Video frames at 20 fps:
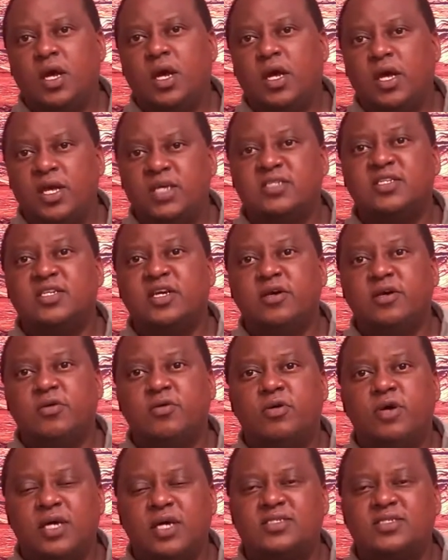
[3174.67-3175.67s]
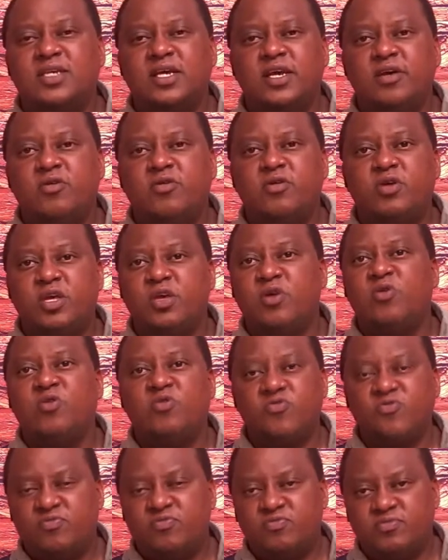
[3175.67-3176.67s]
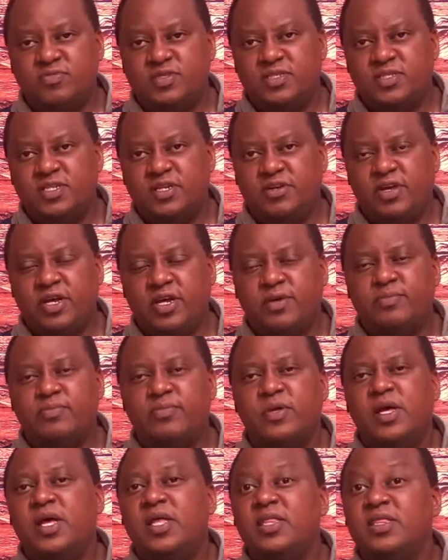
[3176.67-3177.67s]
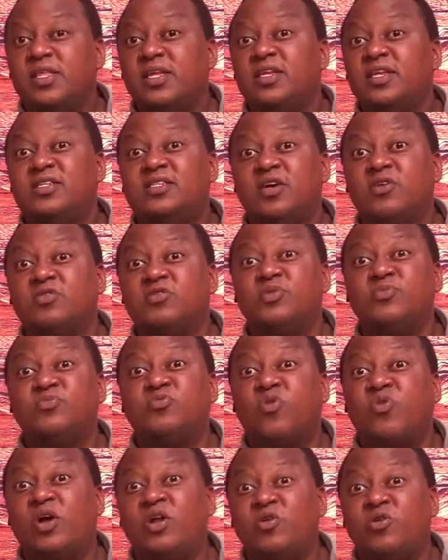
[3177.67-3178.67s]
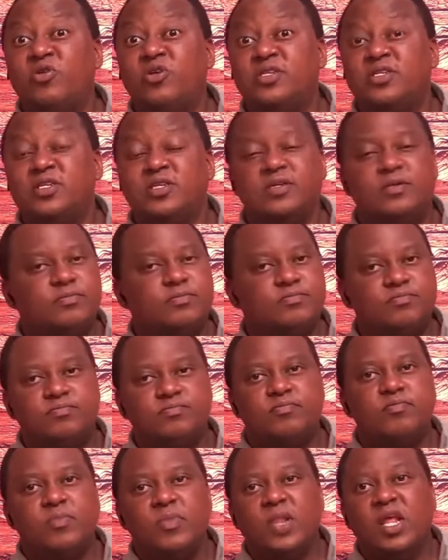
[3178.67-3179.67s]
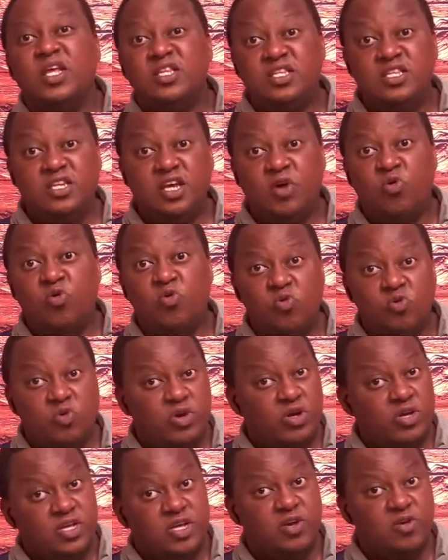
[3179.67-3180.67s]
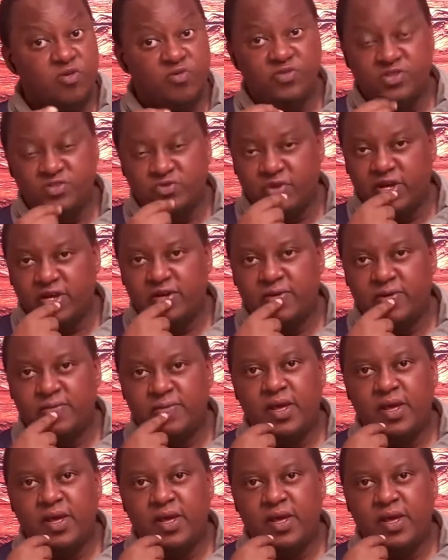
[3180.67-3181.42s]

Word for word: Hazael, Hazael king of Syria. Then he tells him to anoint Jehu, king of Israel.